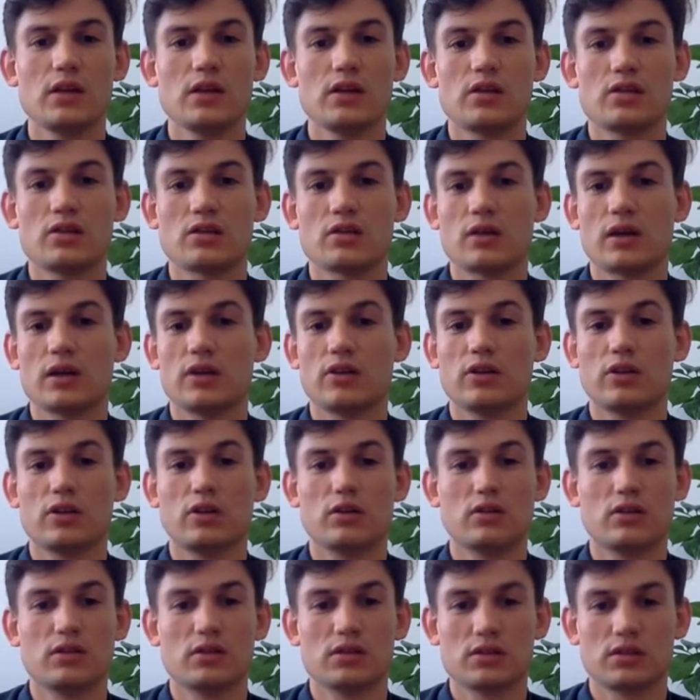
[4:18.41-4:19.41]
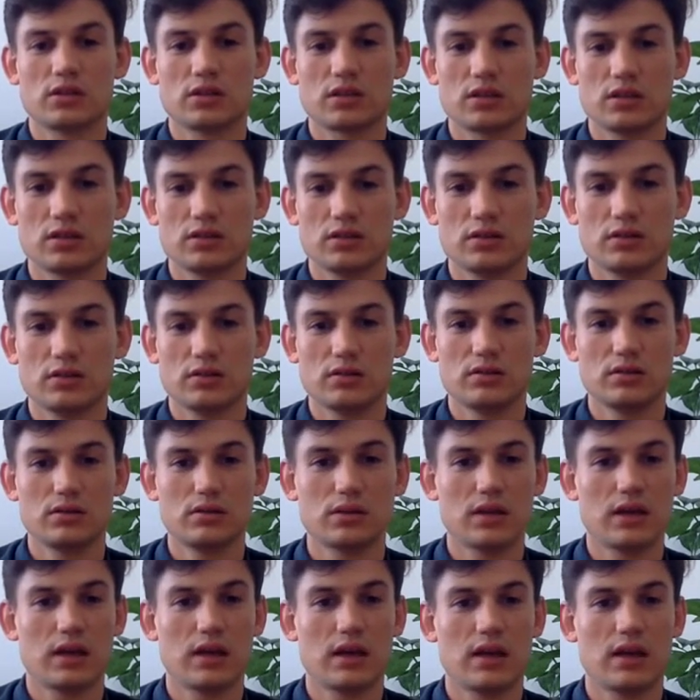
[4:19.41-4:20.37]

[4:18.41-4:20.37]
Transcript: So I learned a lot of skills,